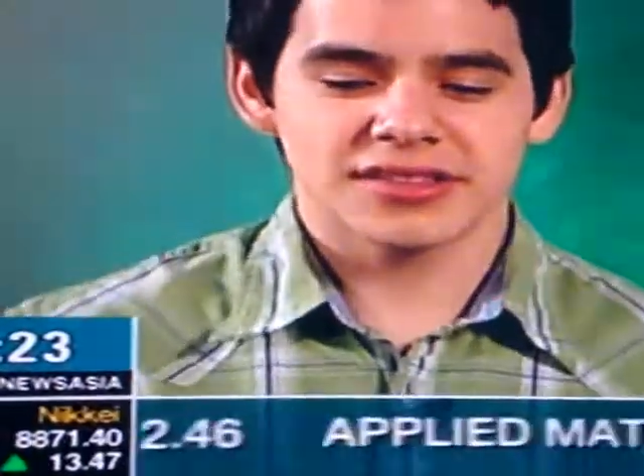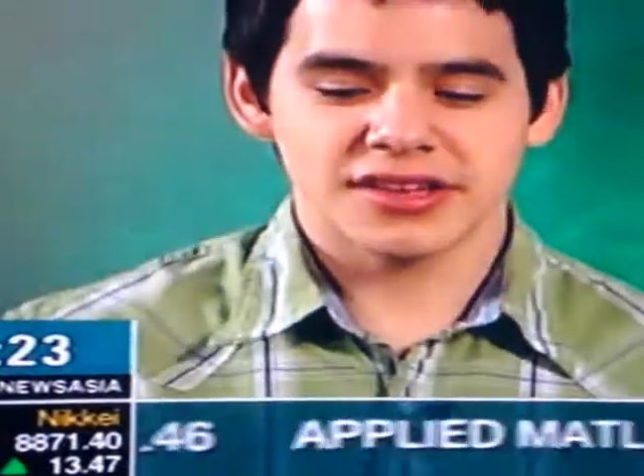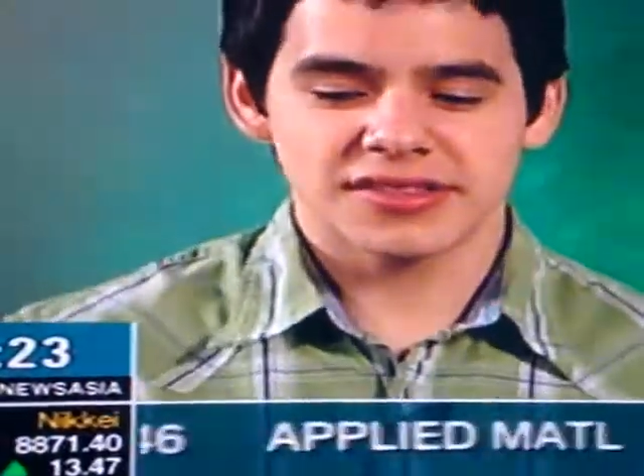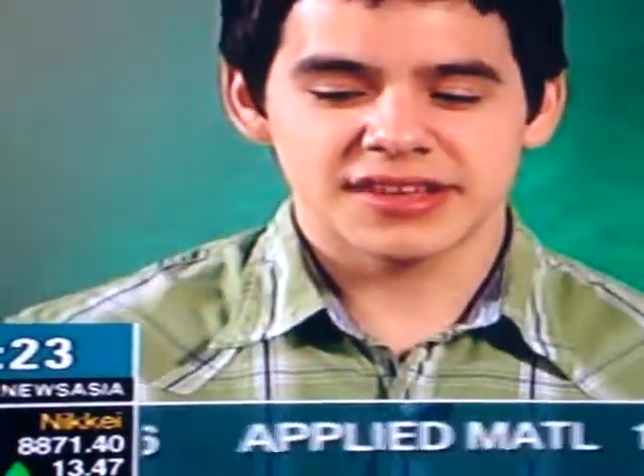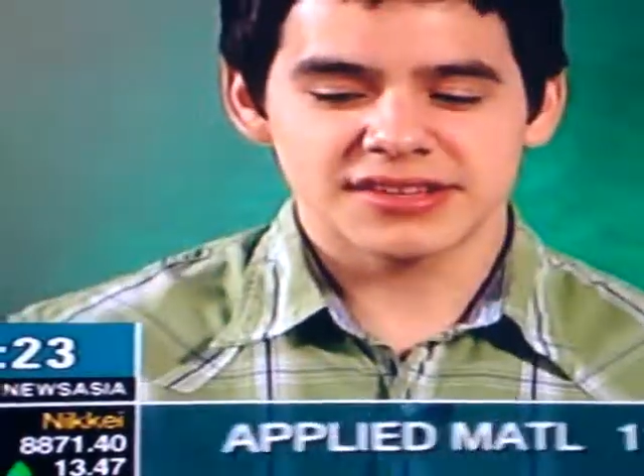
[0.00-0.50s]

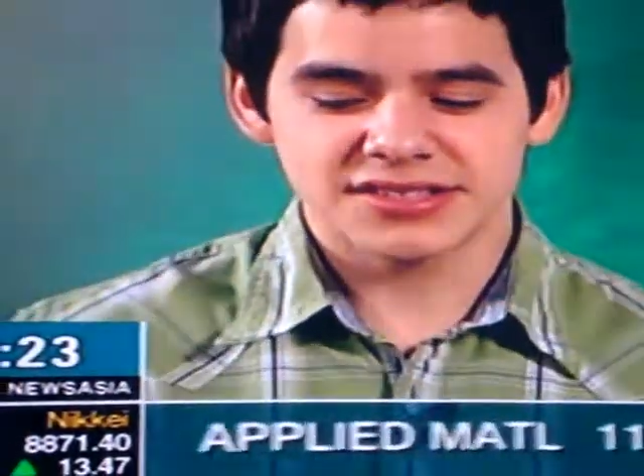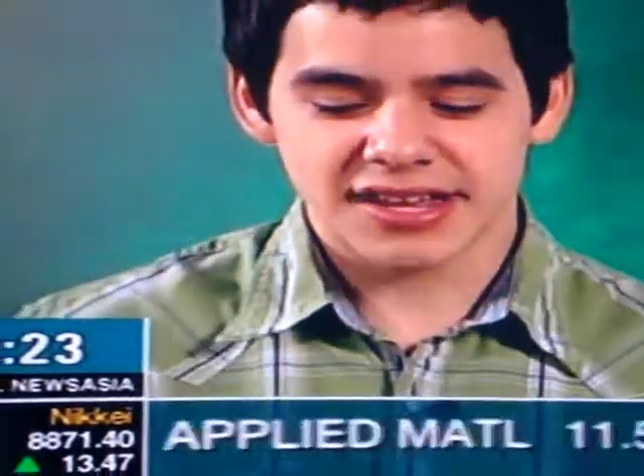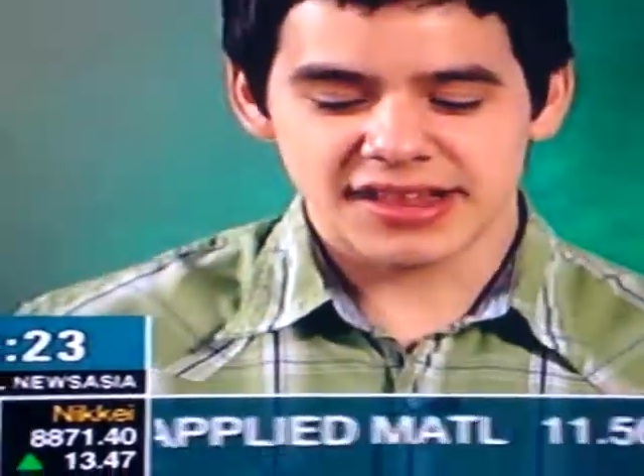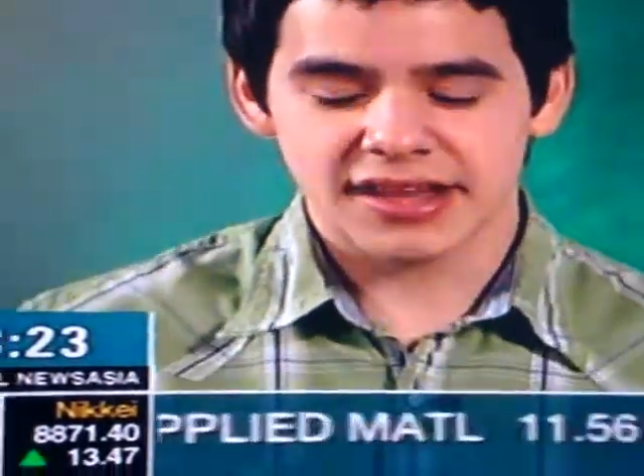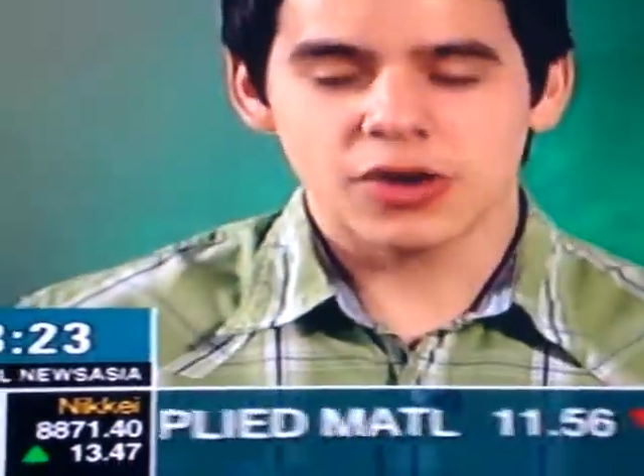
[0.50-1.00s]
they'd
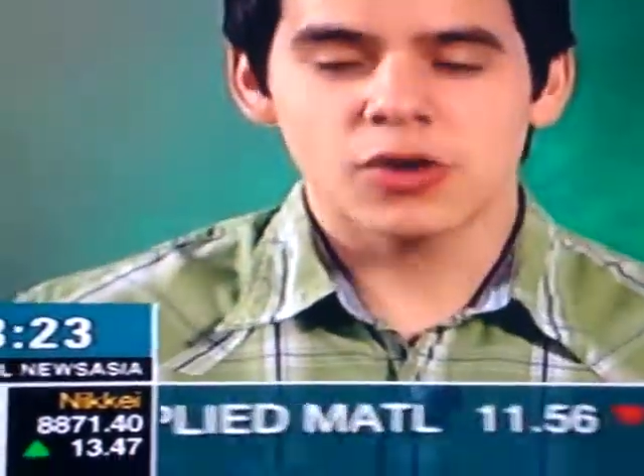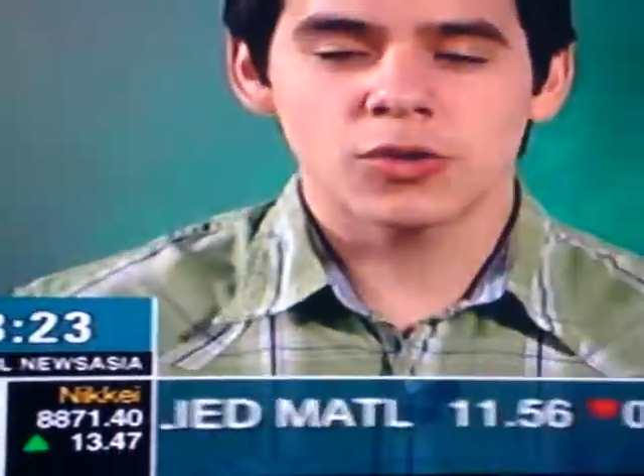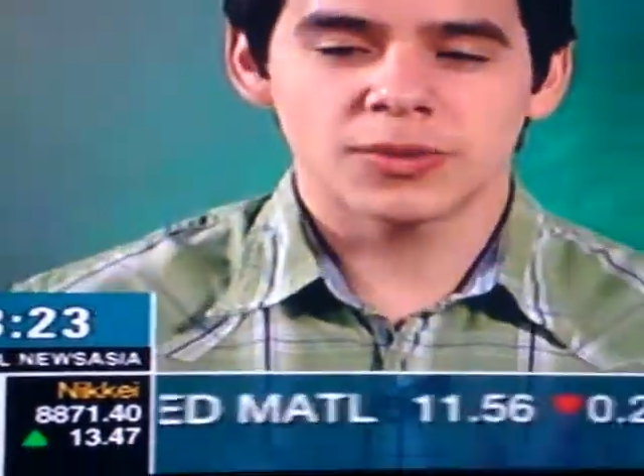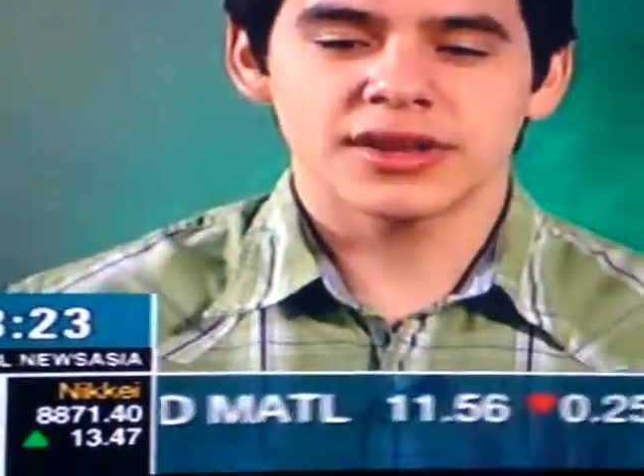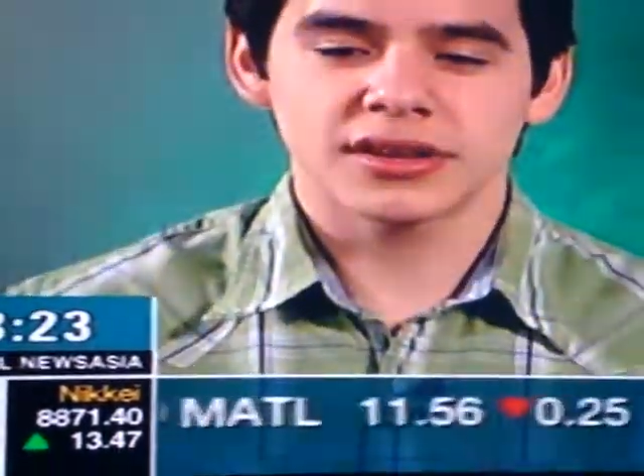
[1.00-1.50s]
say like,
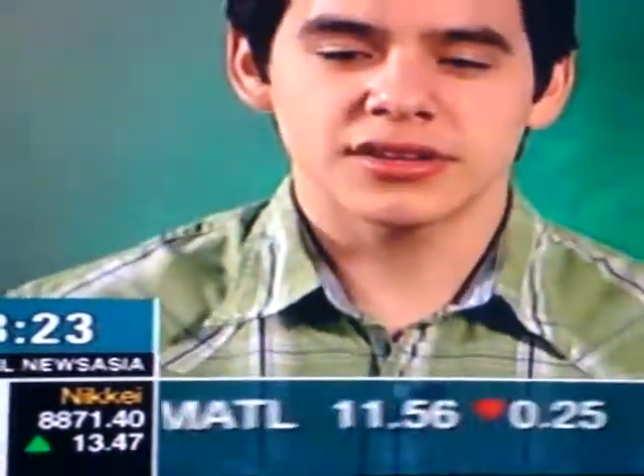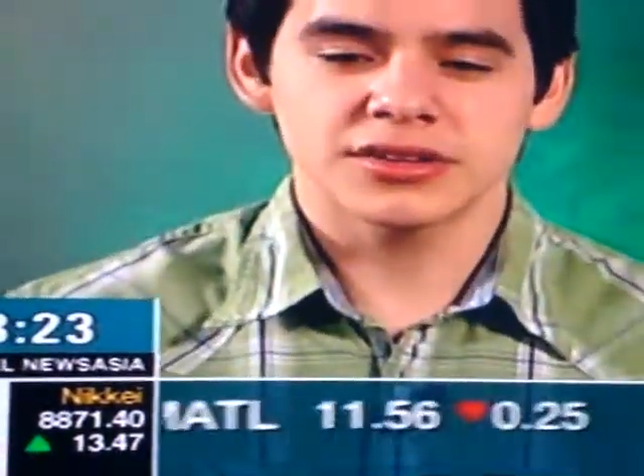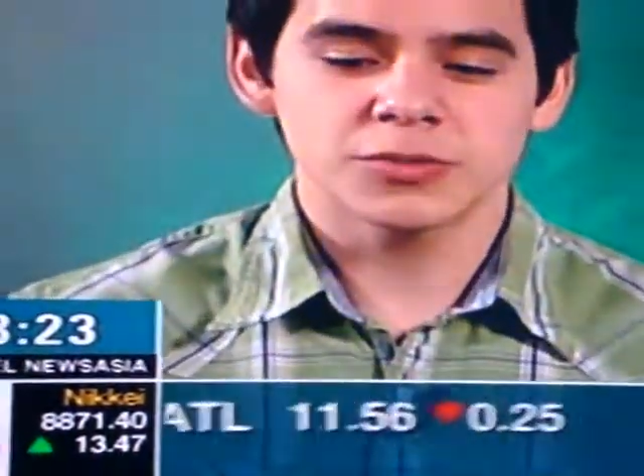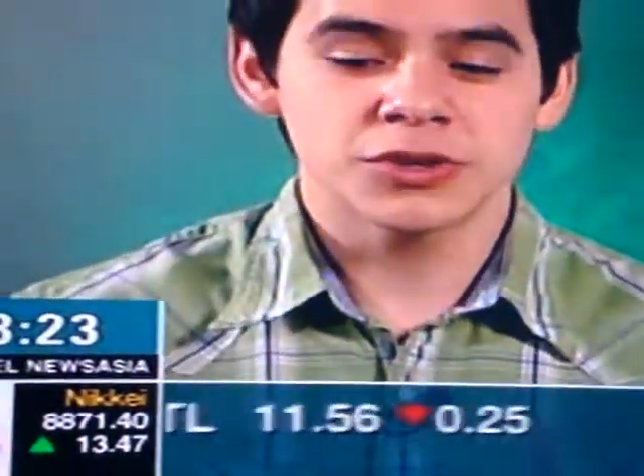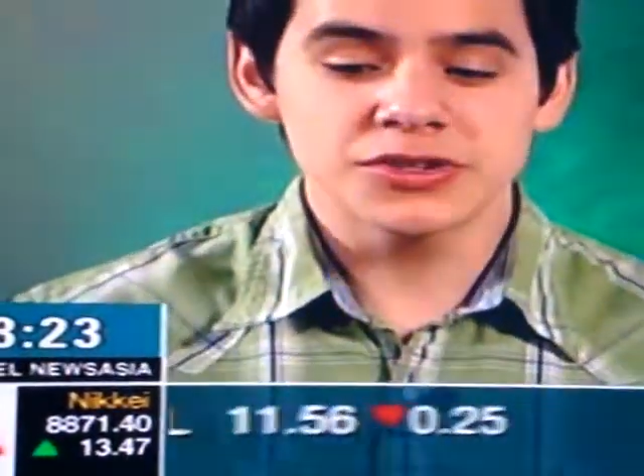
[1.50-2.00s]
oh, we
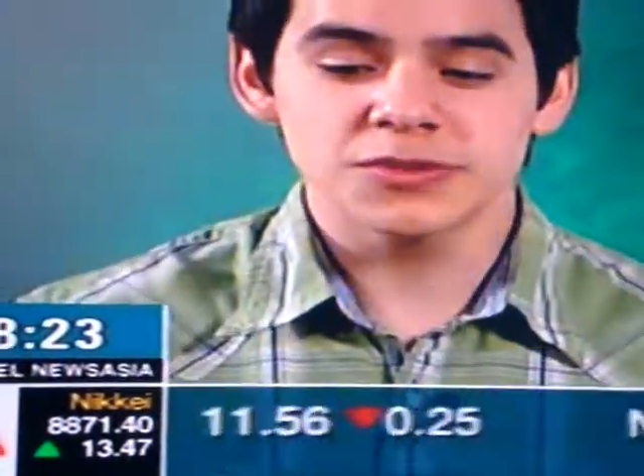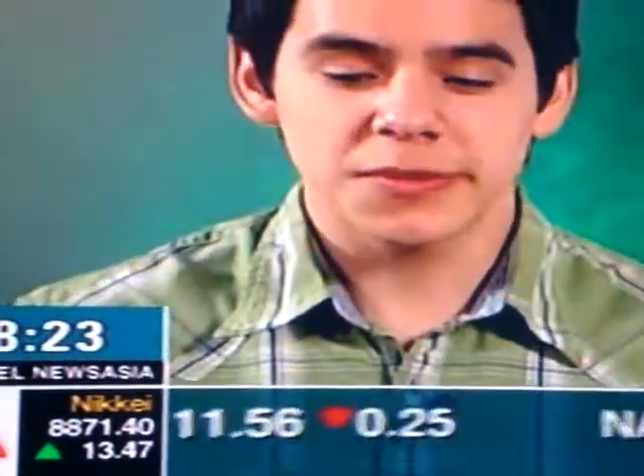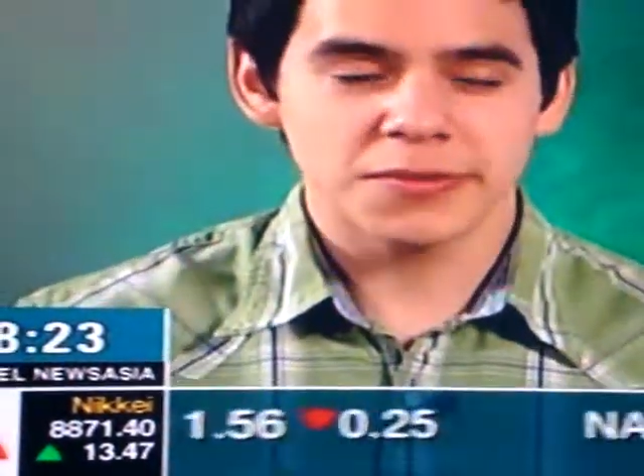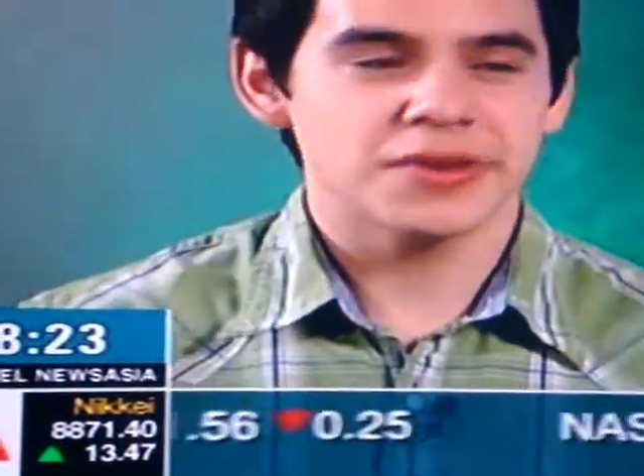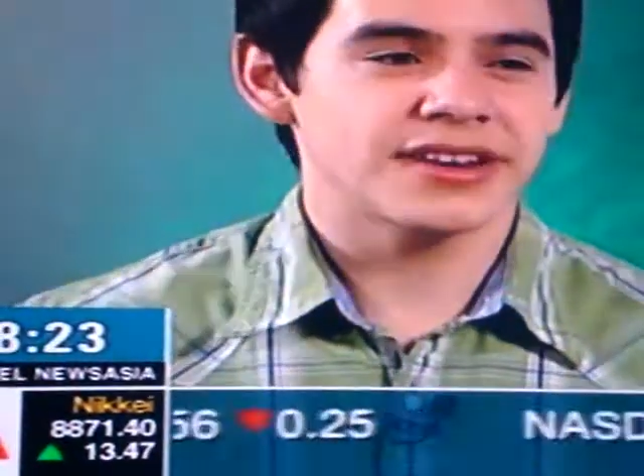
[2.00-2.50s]

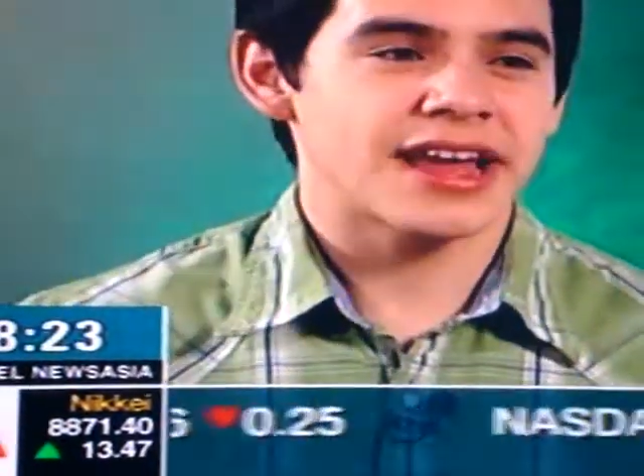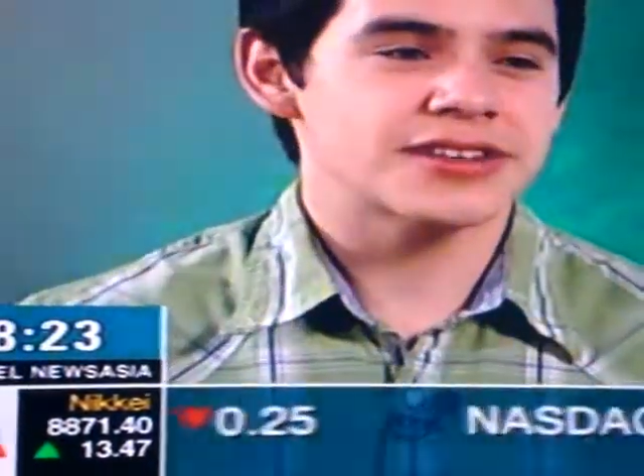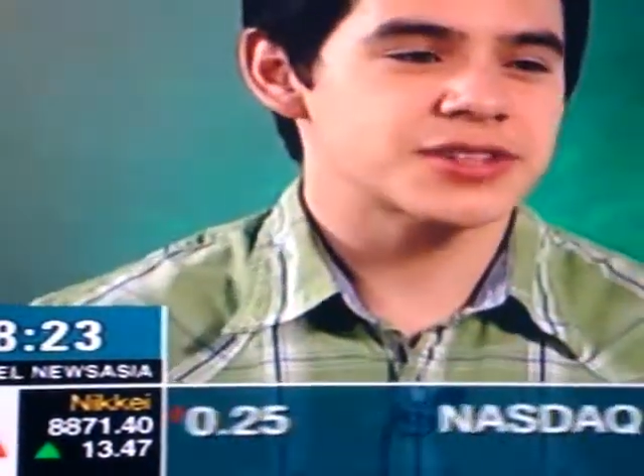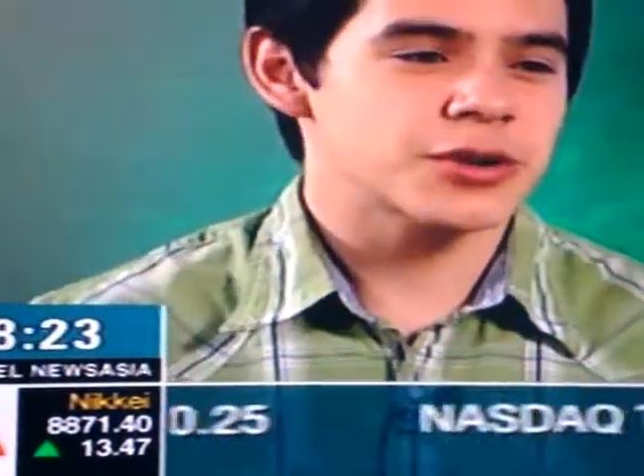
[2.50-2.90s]
usually when we'd announce,